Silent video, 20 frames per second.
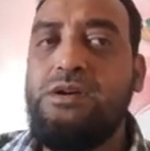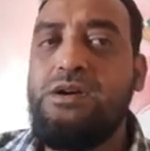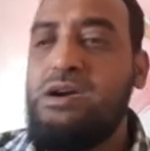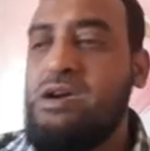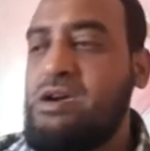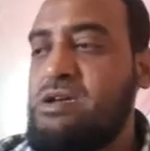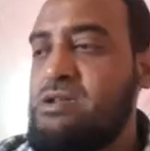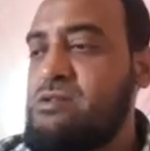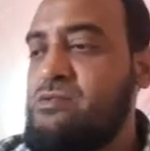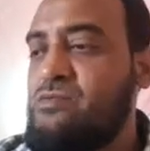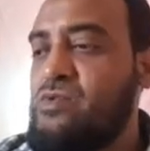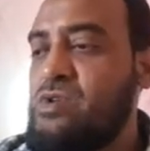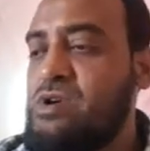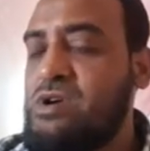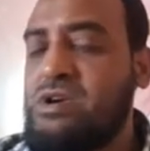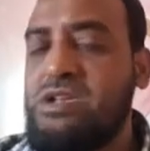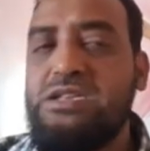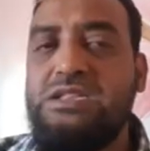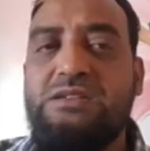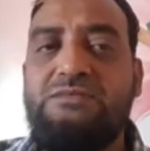and
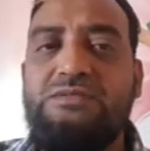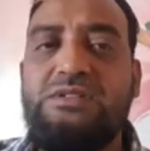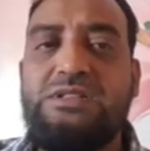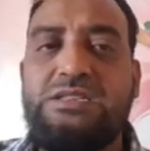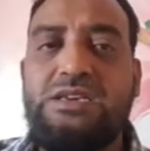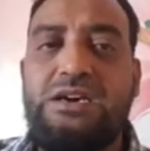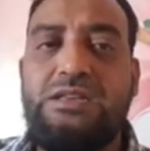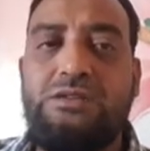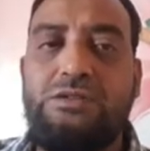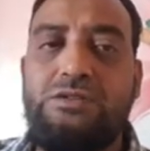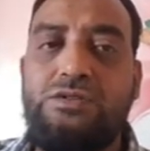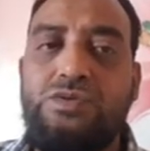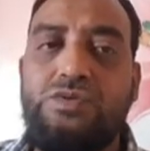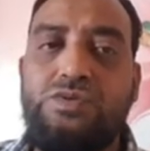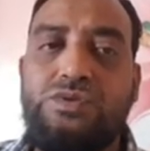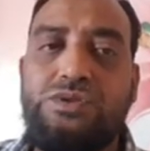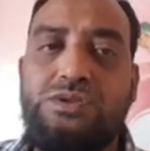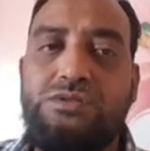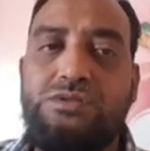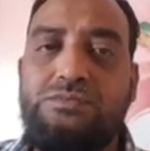voltage levels are
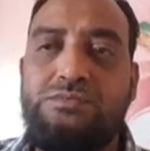reduced.